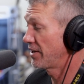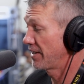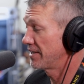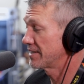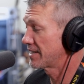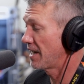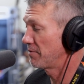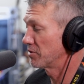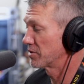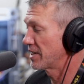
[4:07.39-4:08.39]
and at this
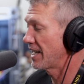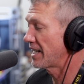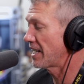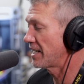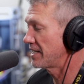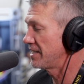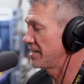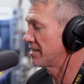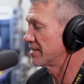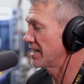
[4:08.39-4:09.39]
time it was A A
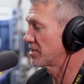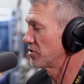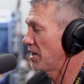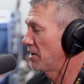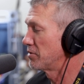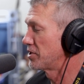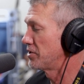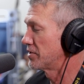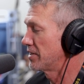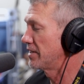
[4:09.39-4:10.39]
E because that's who I was
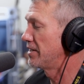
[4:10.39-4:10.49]
using,